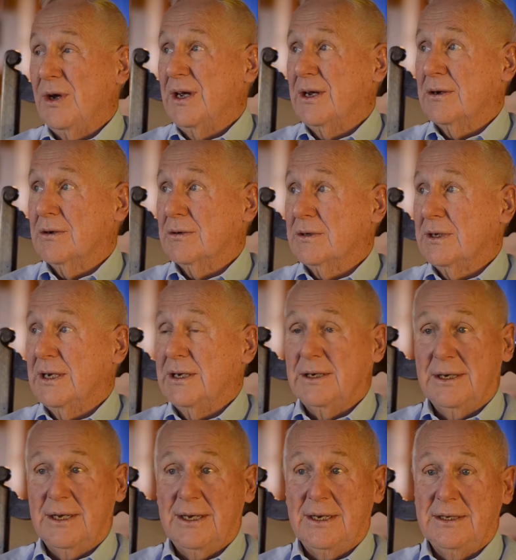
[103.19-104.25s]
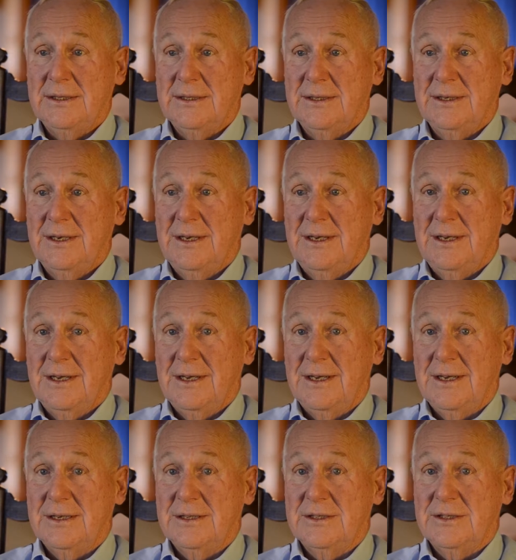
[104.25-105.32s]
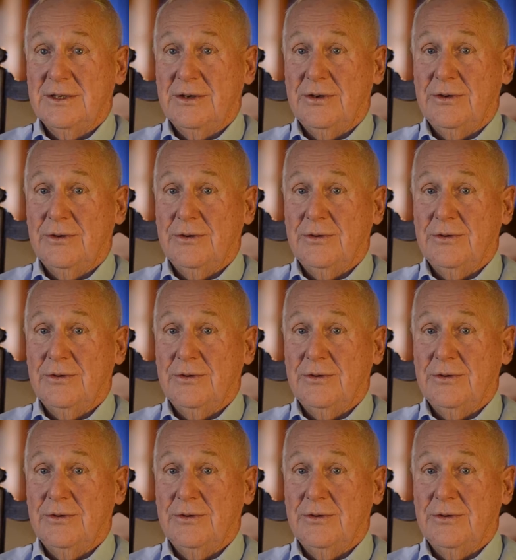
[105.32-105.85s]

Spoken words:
week or 10 days. And so